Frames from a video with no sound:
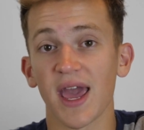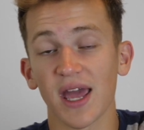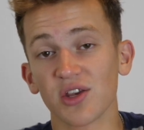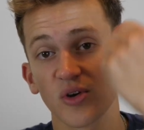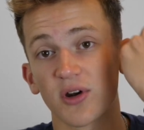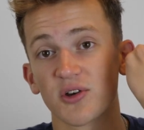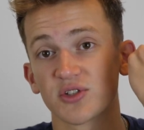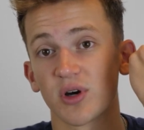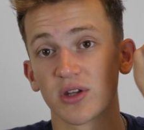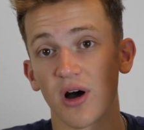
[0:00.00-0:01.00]
and you can
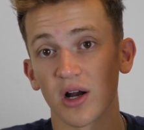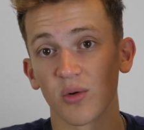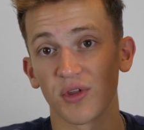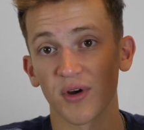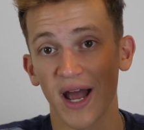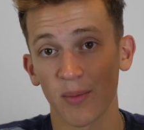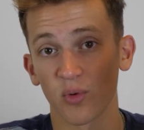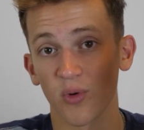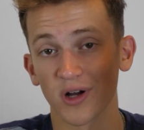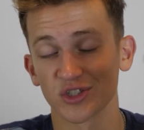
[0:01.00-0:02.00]
also unlock with your
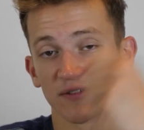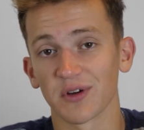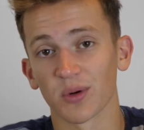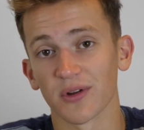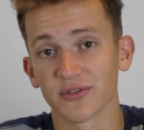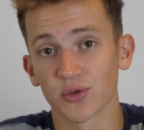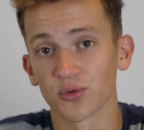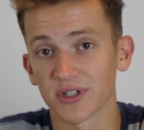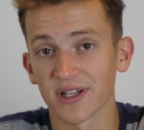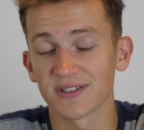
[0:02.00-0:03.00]
Apple Watch if you're one of those
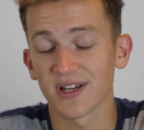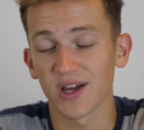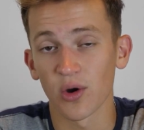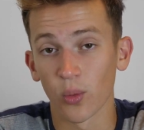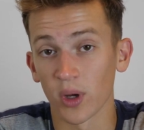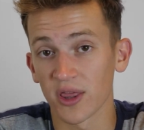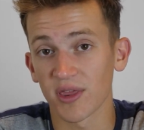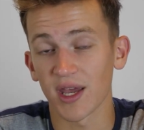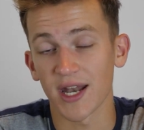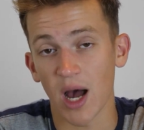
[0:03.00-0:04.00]
cool kids
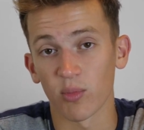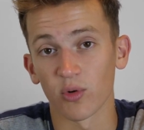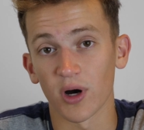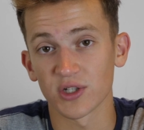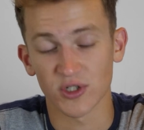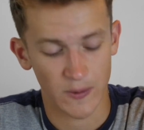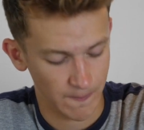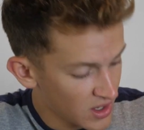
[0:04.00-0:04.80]
with an Apple Watch.